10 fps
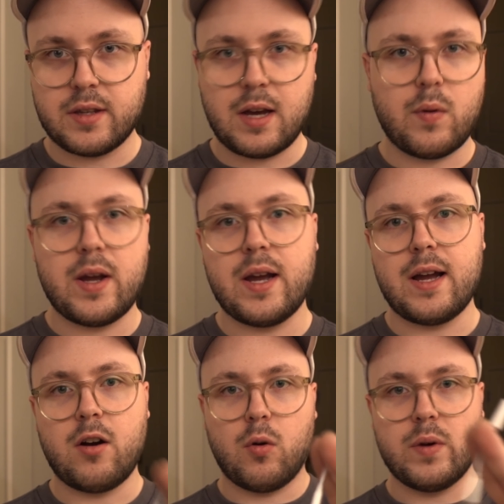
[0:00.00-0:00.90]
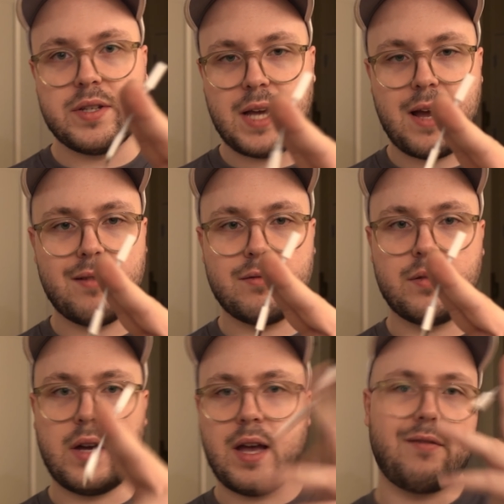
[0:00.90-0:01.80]
That way I always have
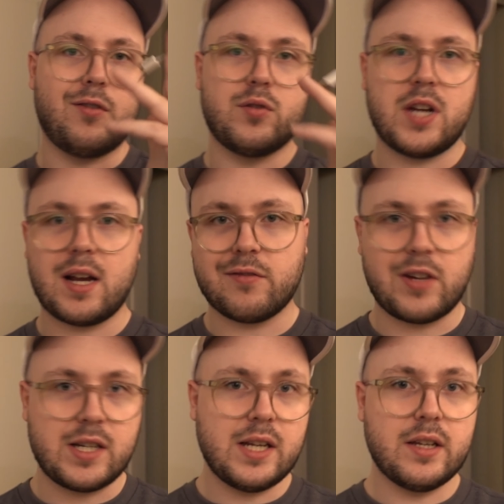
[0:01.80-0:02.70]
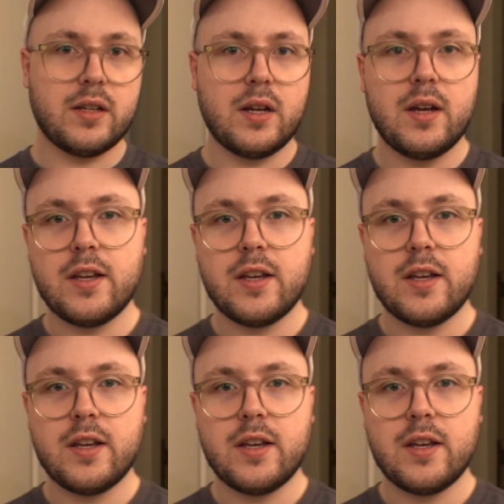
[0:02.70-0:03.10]
a headphone jack if I need it.